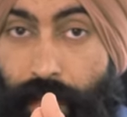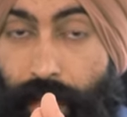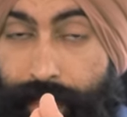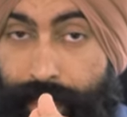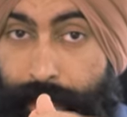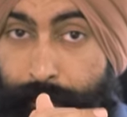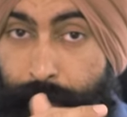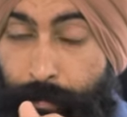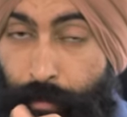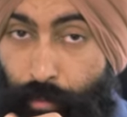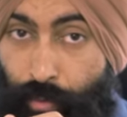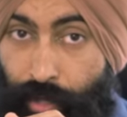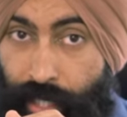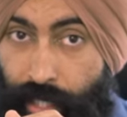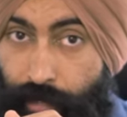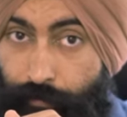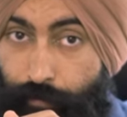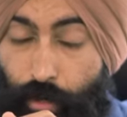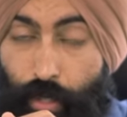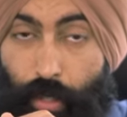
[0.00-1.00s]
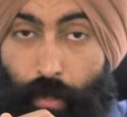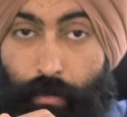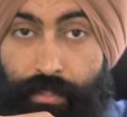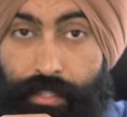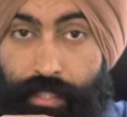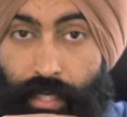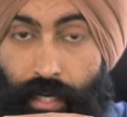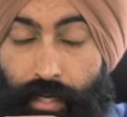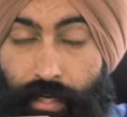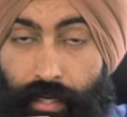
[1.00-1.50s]
And then people were getting
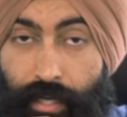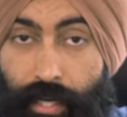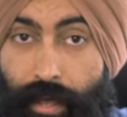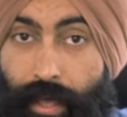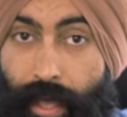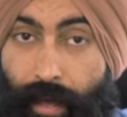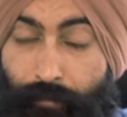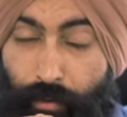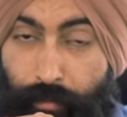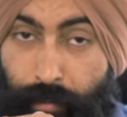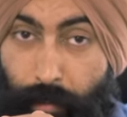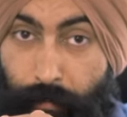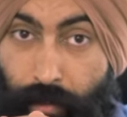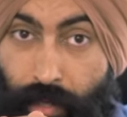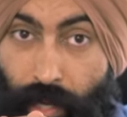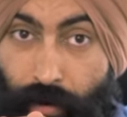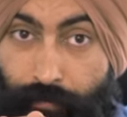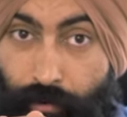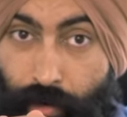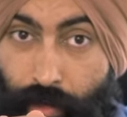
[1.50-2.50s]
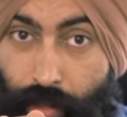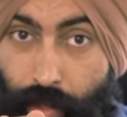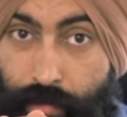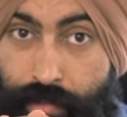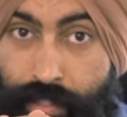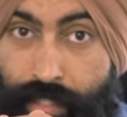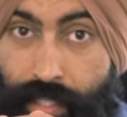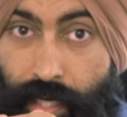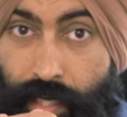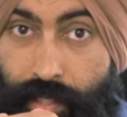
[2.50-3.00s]
foreclosed on. And when people got
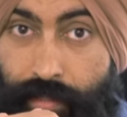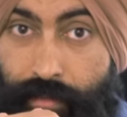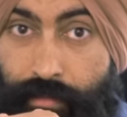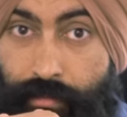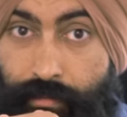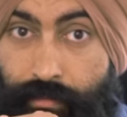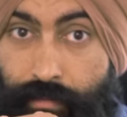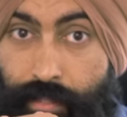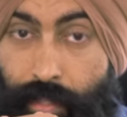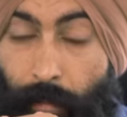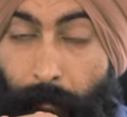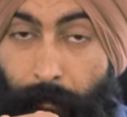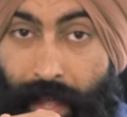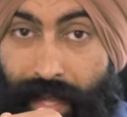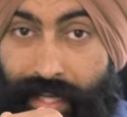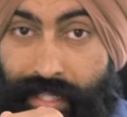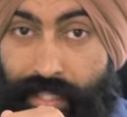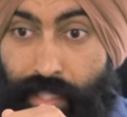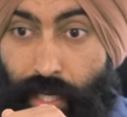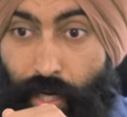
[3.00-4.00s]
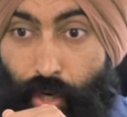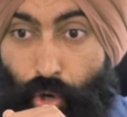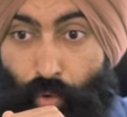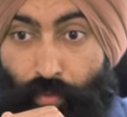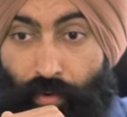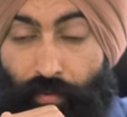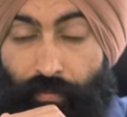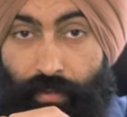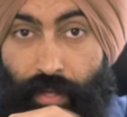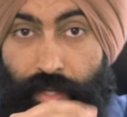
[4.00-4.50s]
foreclosed on, the banks got
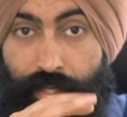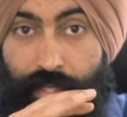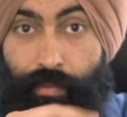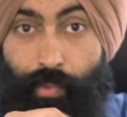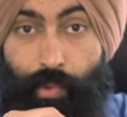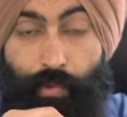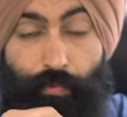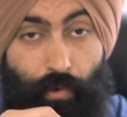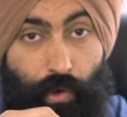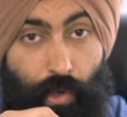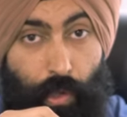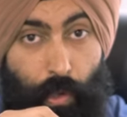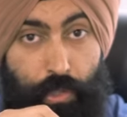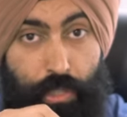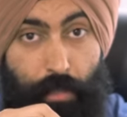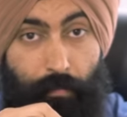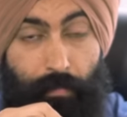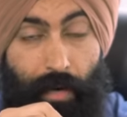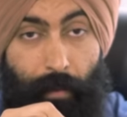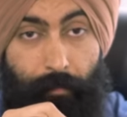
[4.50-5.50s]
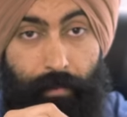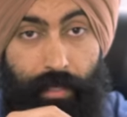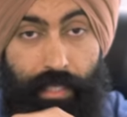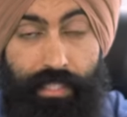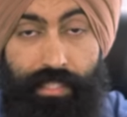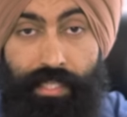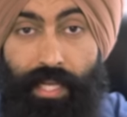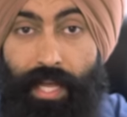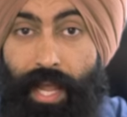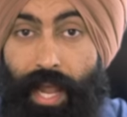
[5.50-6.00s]
overflooded with foreclosure
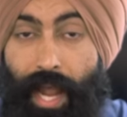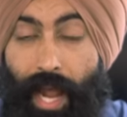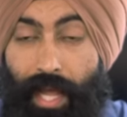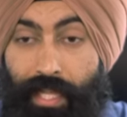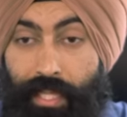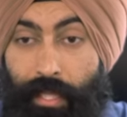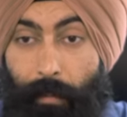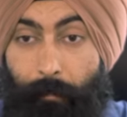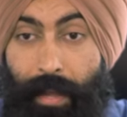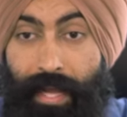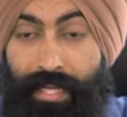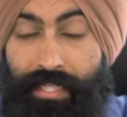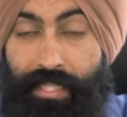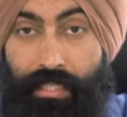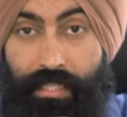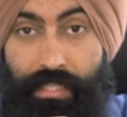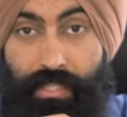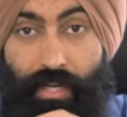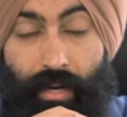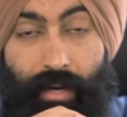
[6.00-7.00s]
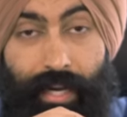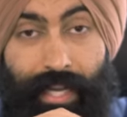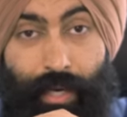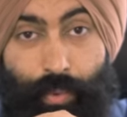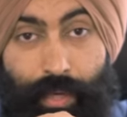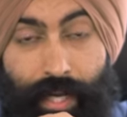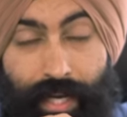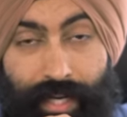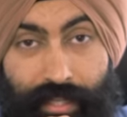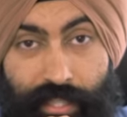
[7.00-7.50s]
properties. And then the banks had to start
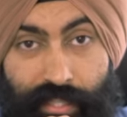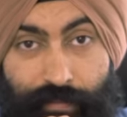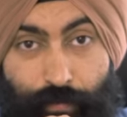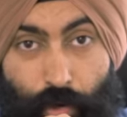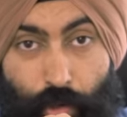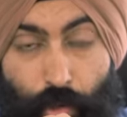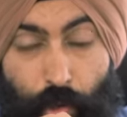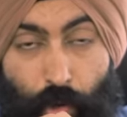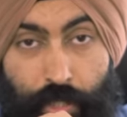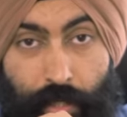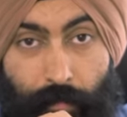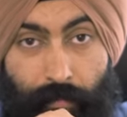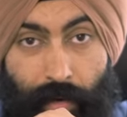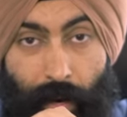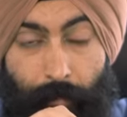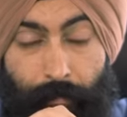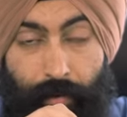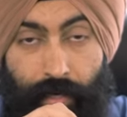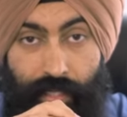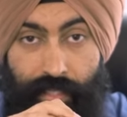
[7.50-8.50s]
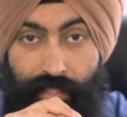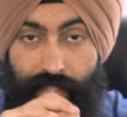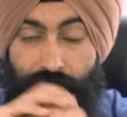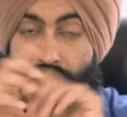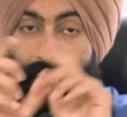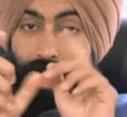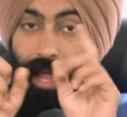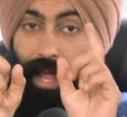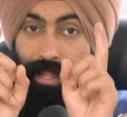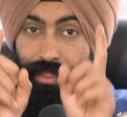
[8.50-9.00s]
liquidating these foreclosure properties.
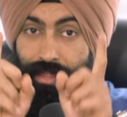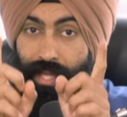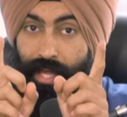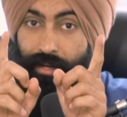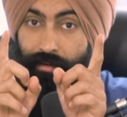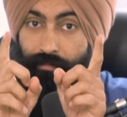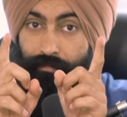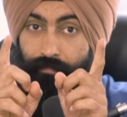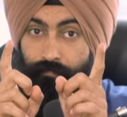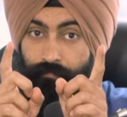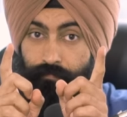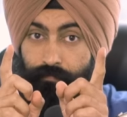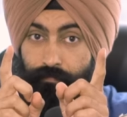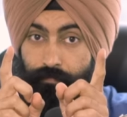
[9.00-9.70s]
And then